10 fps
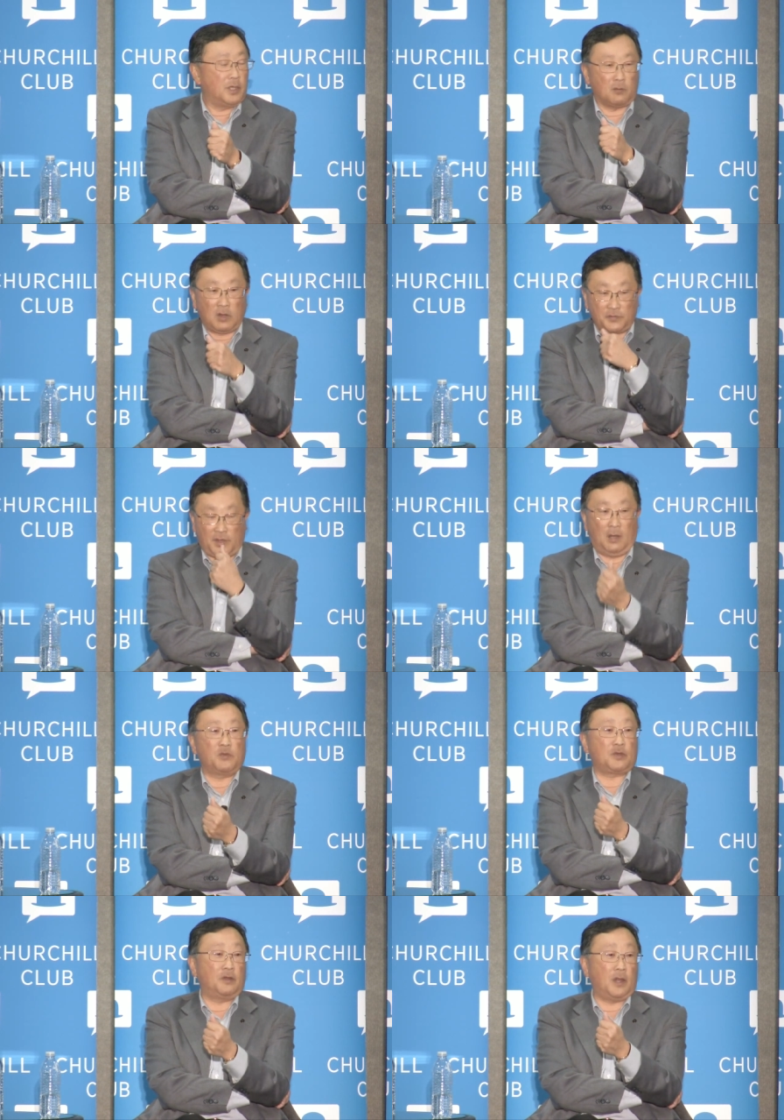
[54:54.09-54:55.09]
It runs the
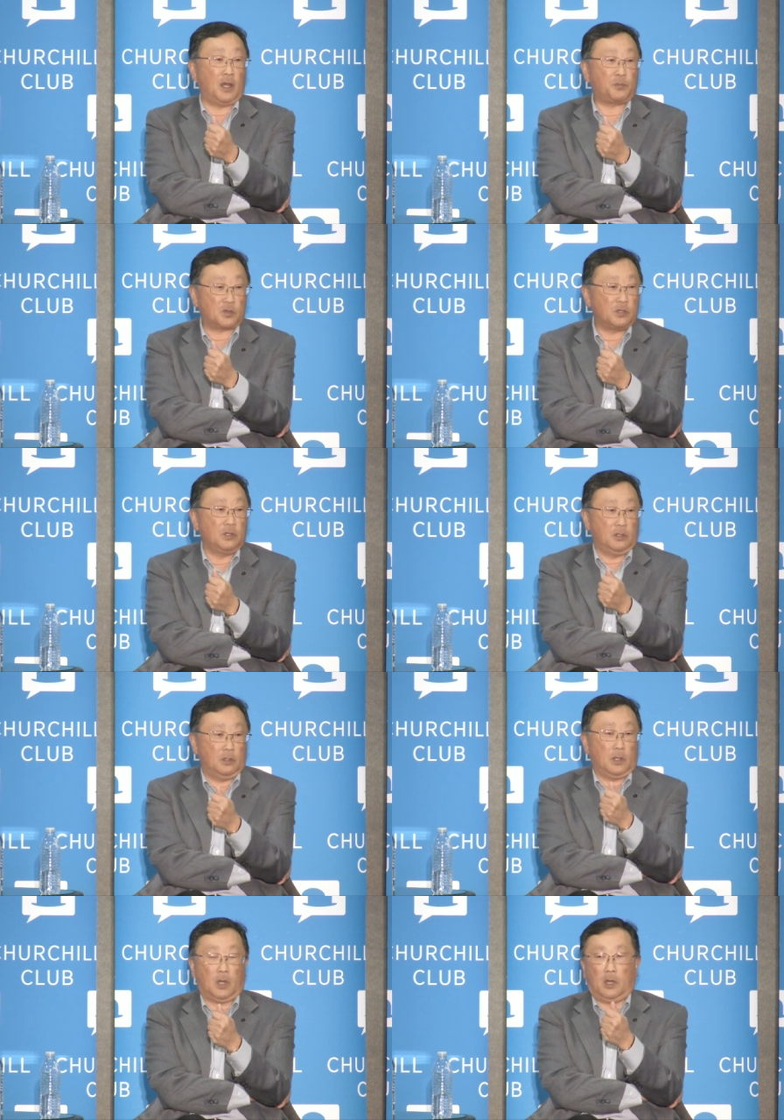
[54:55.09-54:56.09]
Amazon apps,
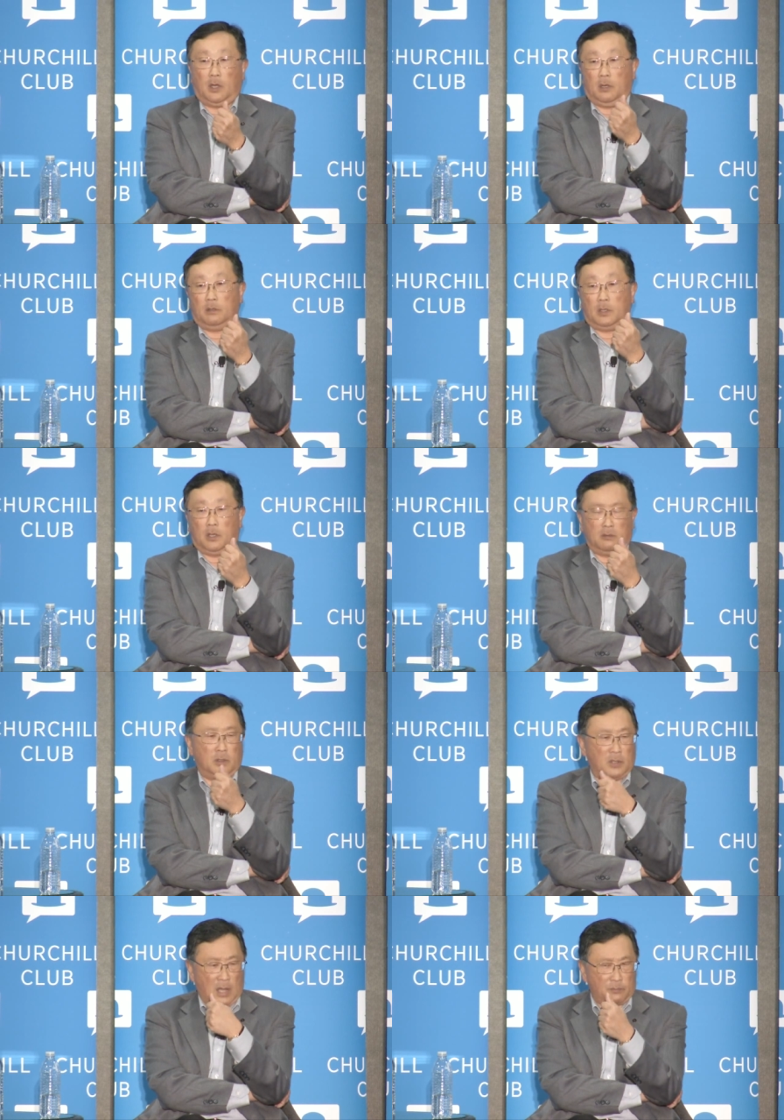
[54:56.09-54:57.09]
uh, uh,
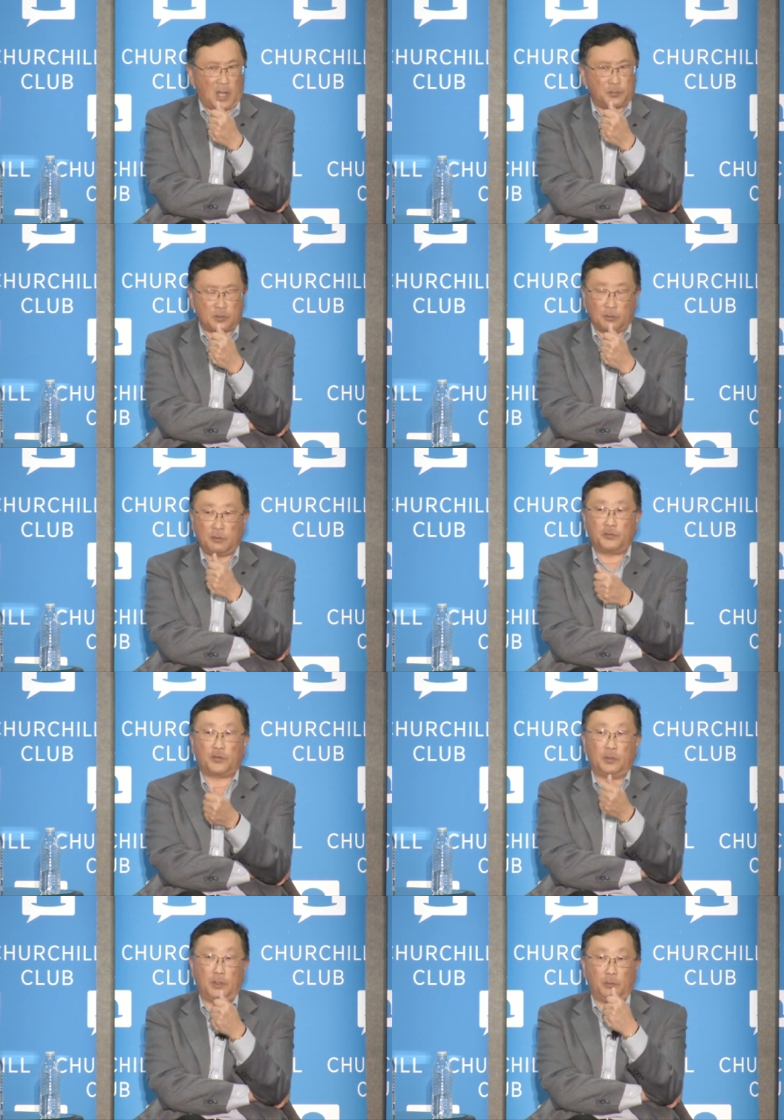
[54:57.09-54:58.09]
uh app, app,
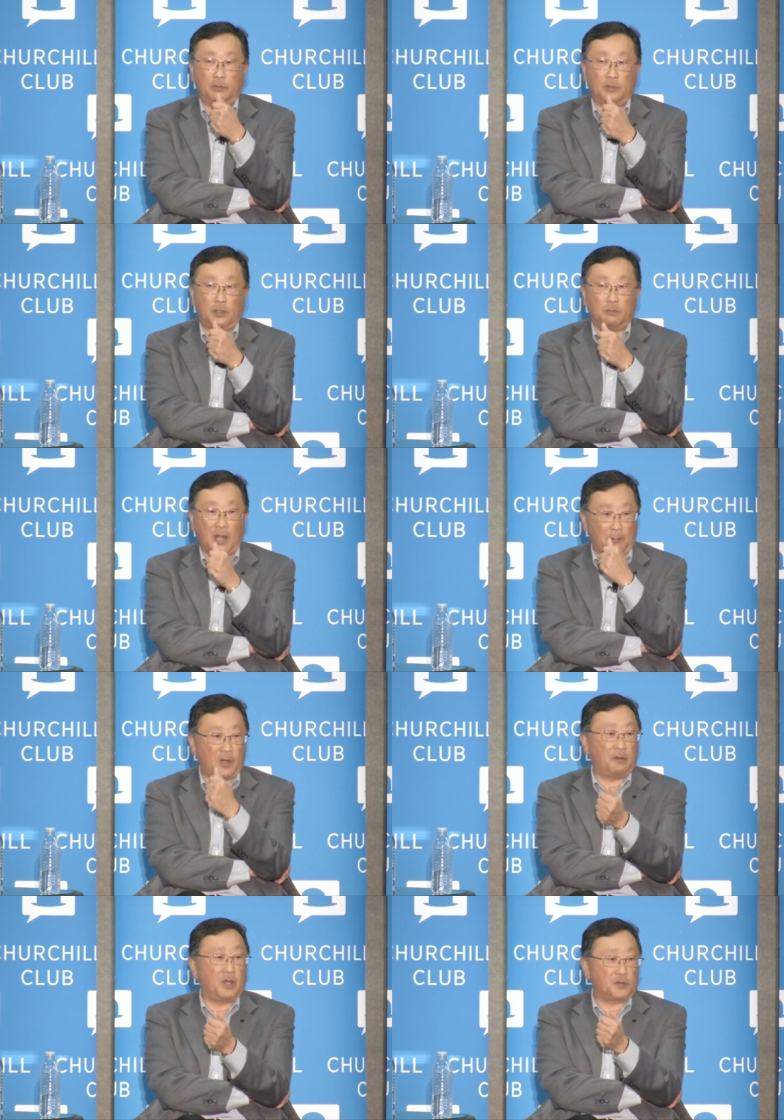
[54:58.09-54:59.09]
stores. It, you know,
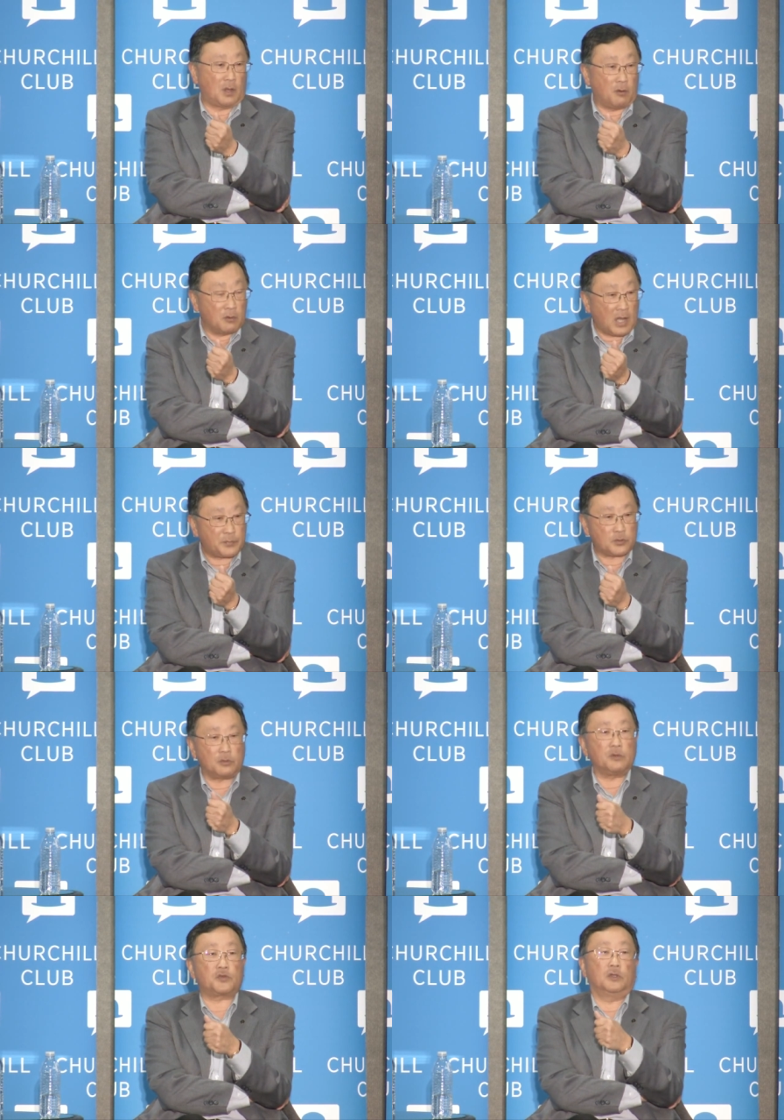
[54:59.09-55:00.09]
BlackBerry has our own app
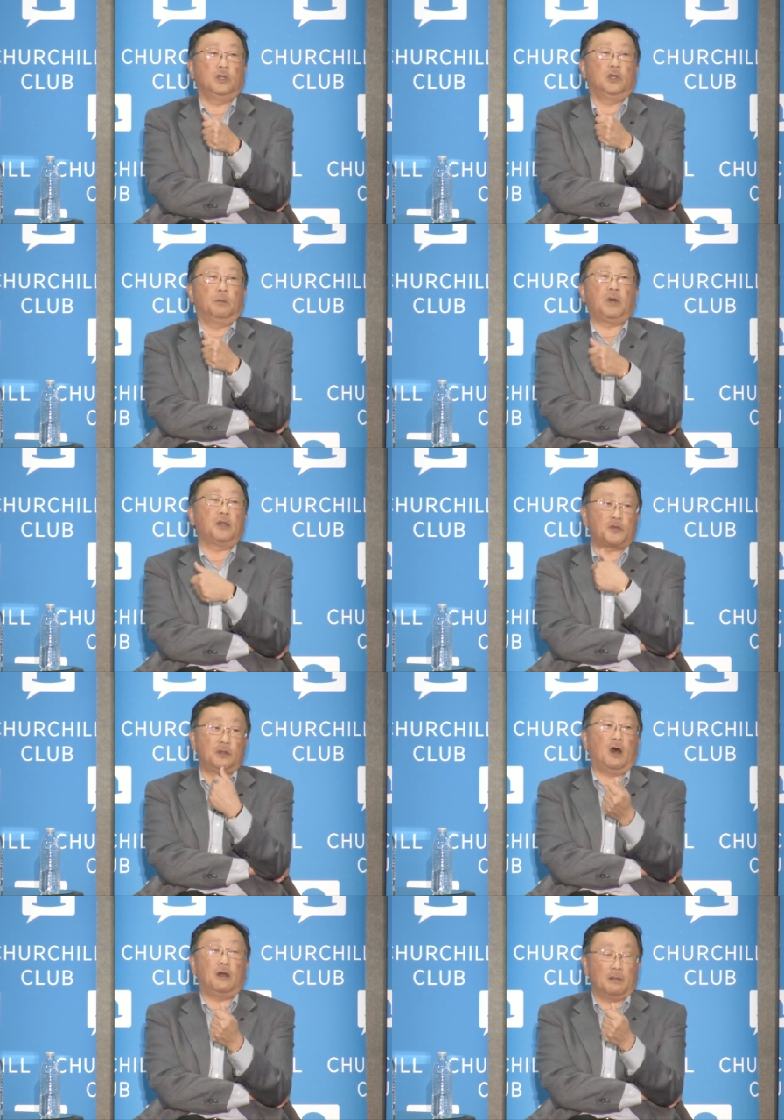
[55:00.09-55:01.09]
stores, but it's
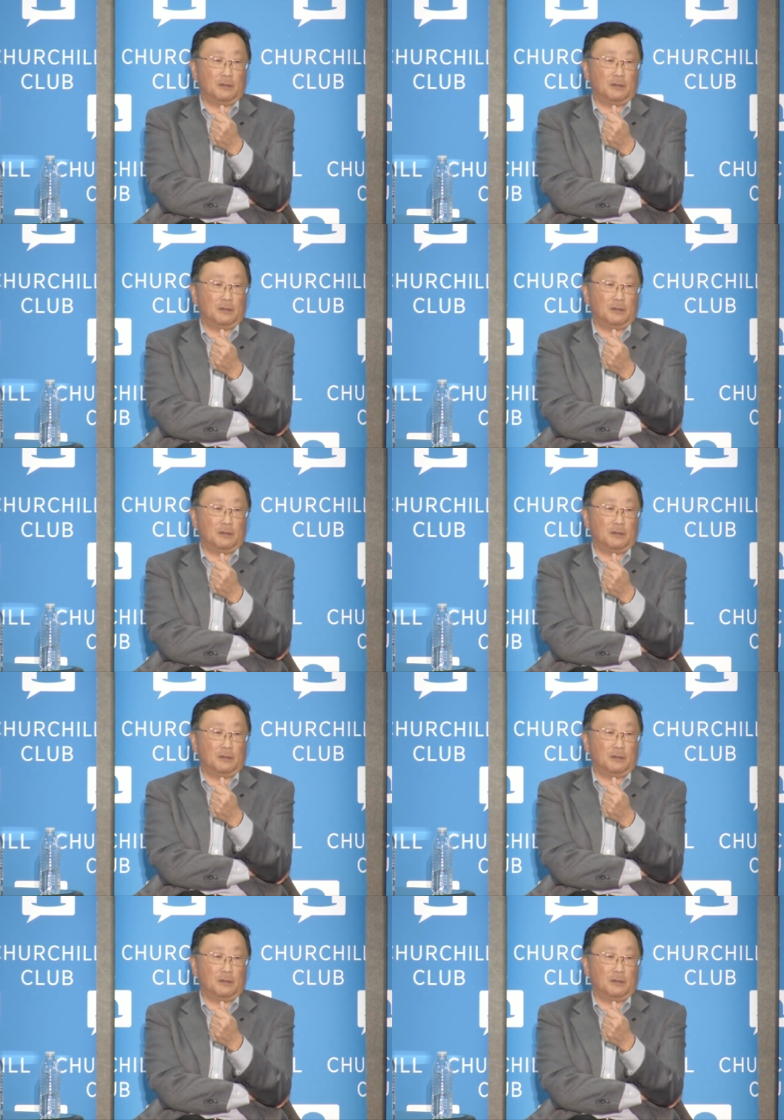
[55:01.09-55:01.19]
not